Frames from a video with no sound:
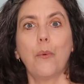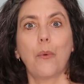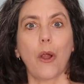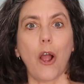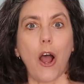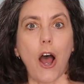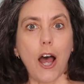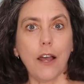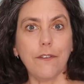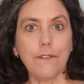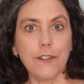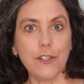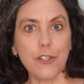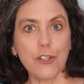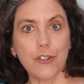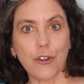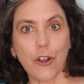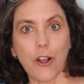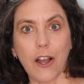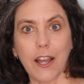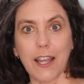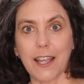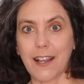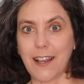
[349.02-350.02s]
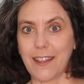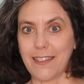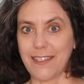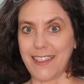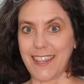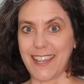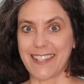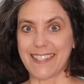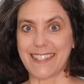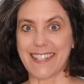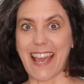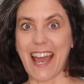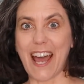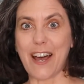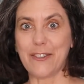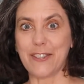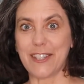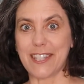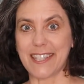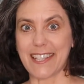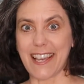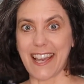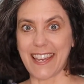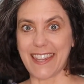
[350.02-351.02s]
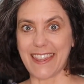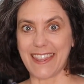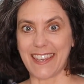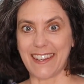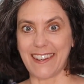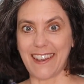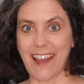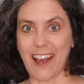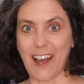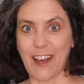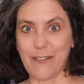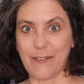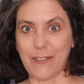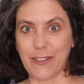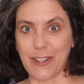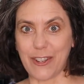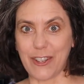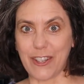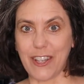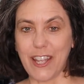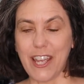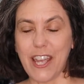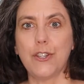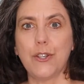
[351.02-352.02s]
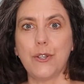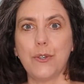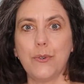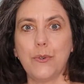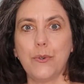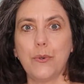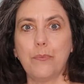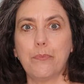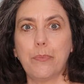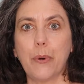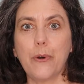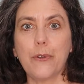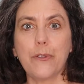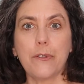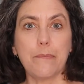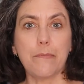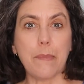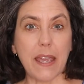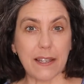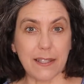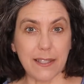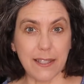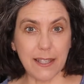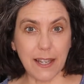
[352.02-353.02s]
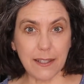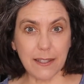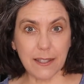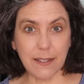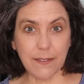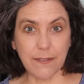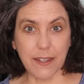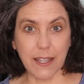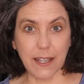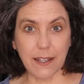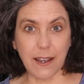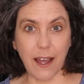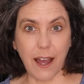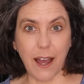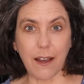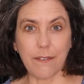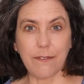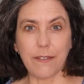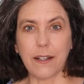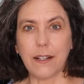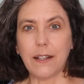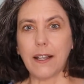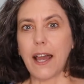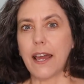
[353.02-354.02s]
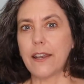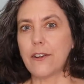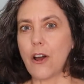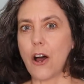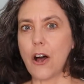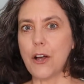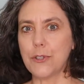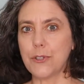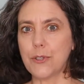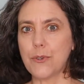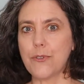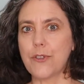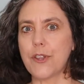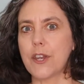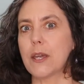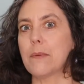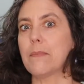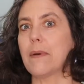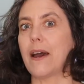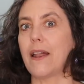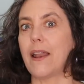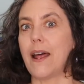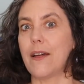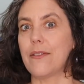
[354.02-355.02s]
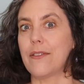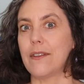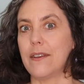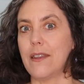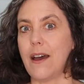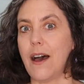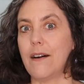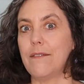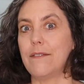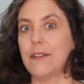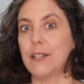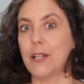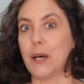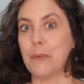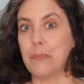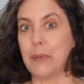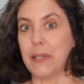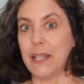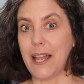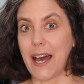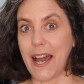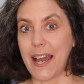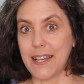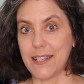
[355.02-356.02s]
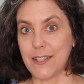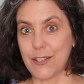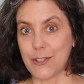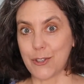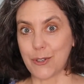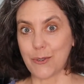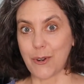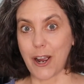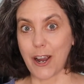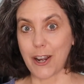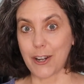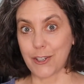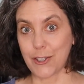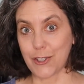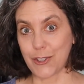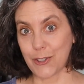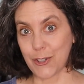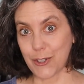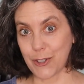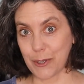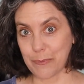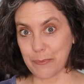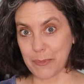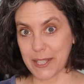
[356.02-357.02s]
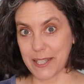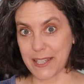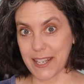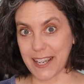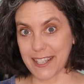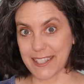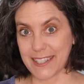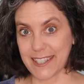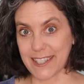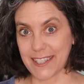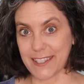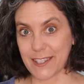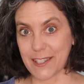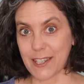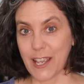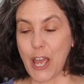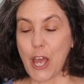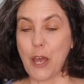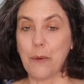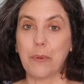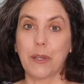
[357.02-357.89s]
we're often drawing on things outside the novel to both make sense of the novel and also think about how the novel applies to our circumstances.